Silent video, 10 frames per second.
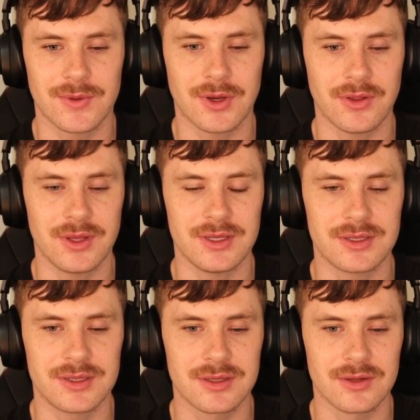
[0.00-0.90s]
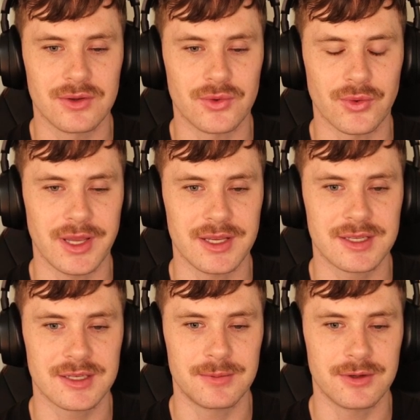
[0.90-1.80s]
all these great
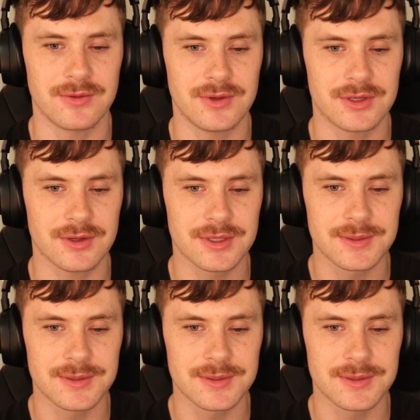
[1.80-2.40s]
accessibility features.